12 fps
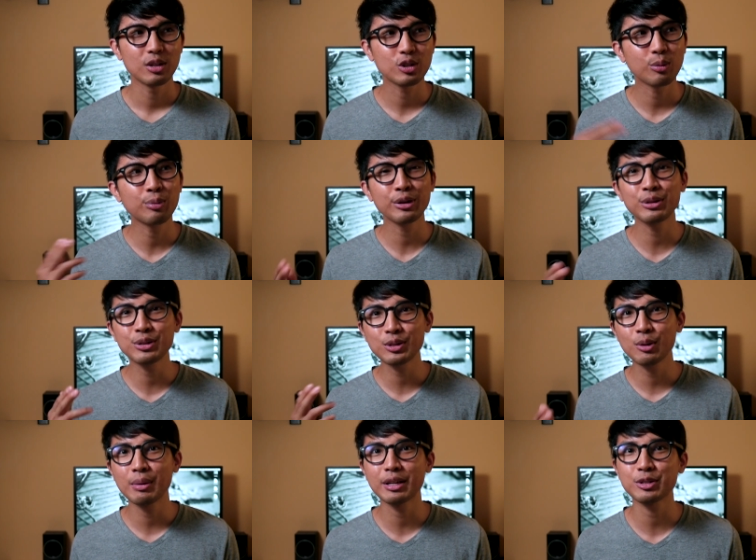So bring this
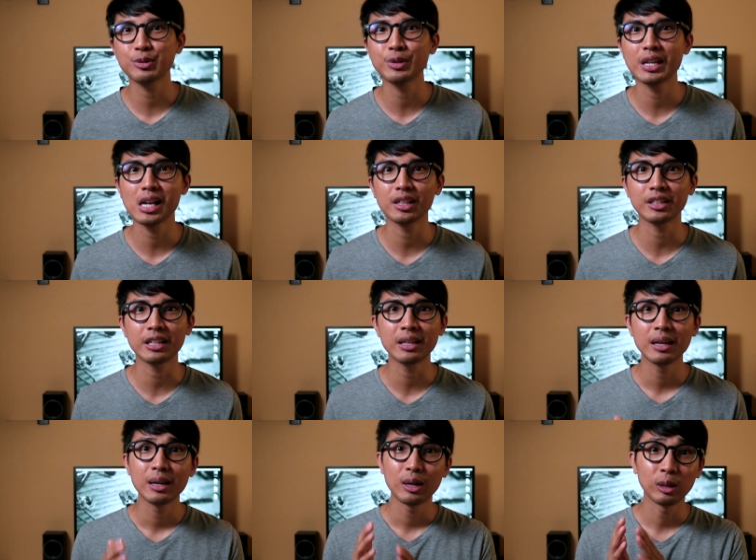all back to reality,
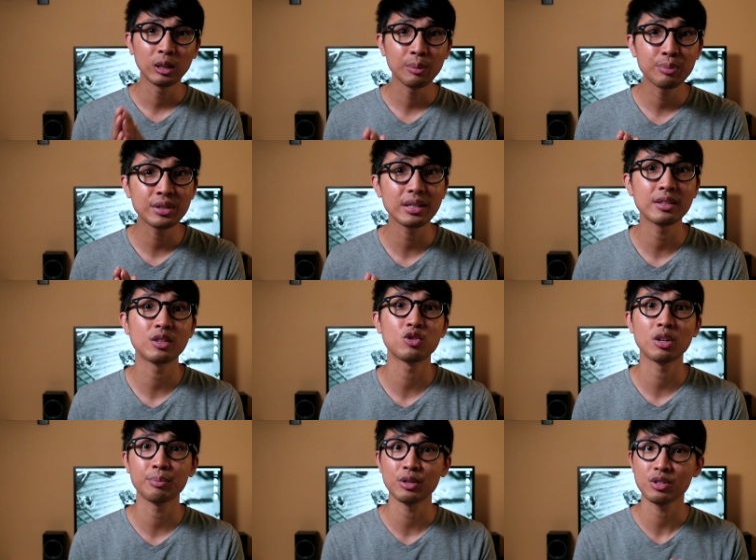Olympus isn't
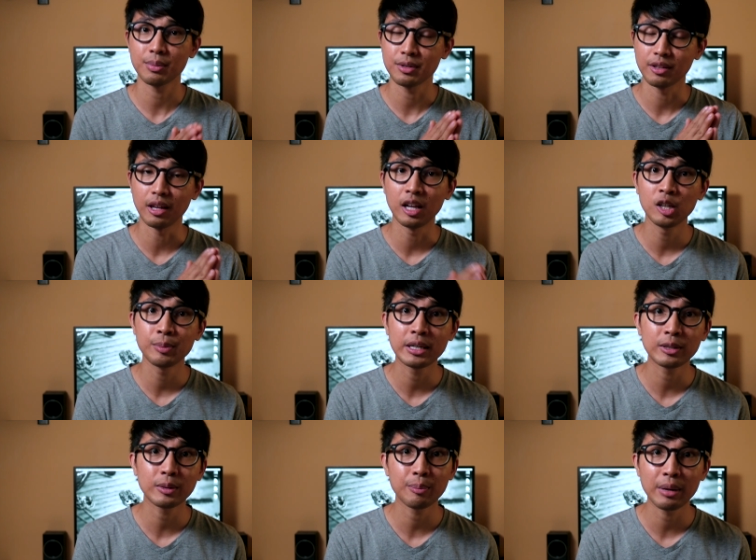jumping ship to the L
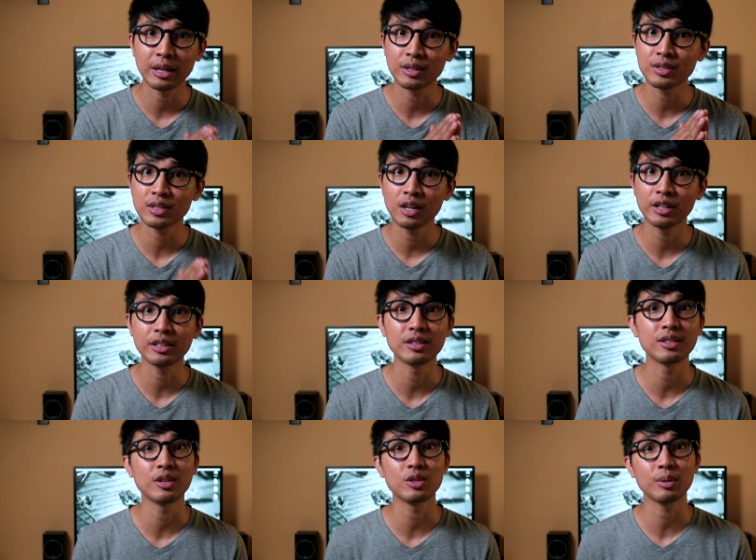mount, Panasonic
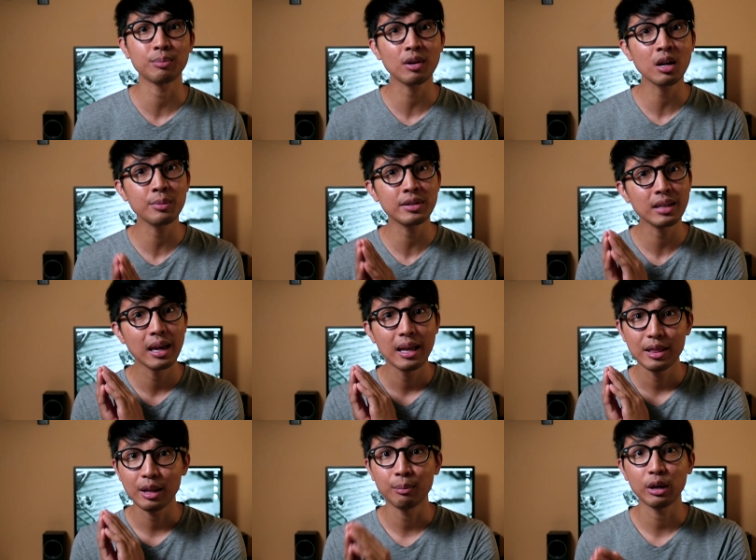continues to promise
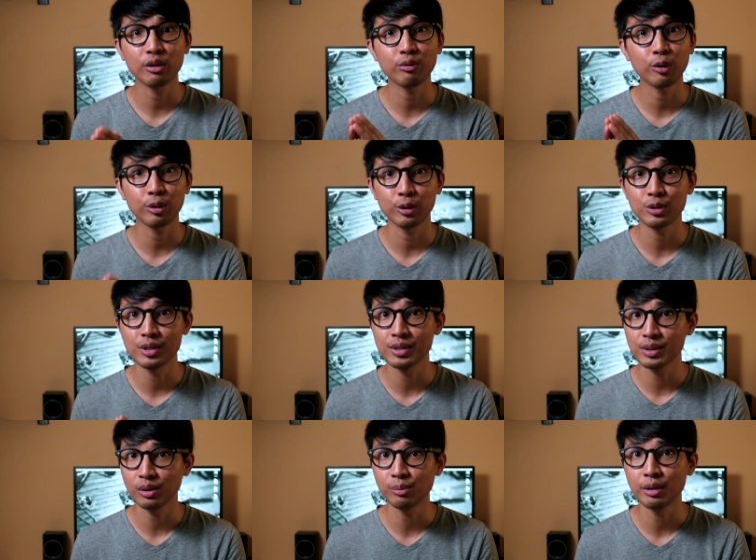that Micro Four Thirds is
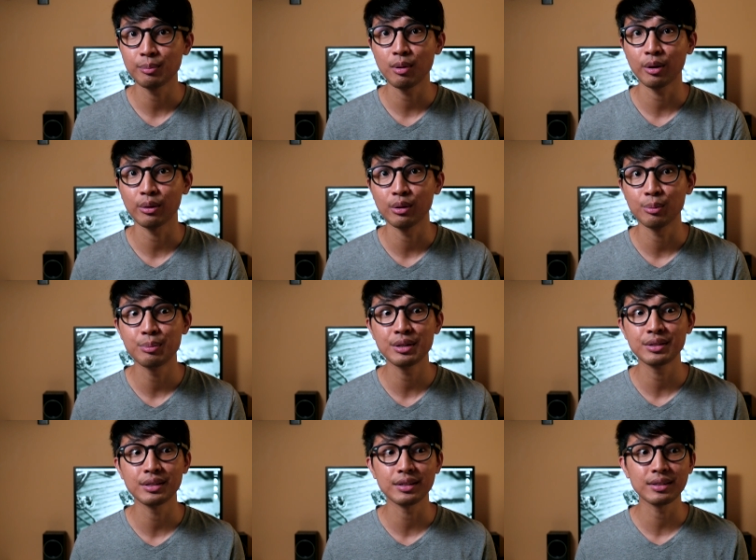still a big part of their
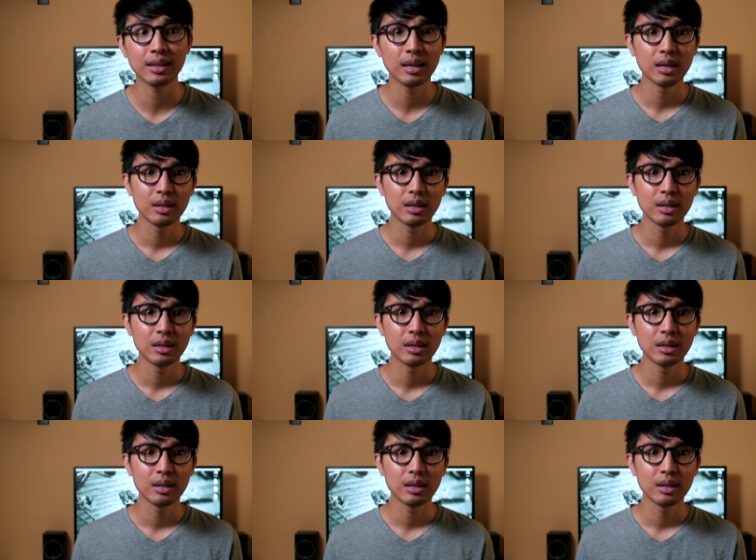business.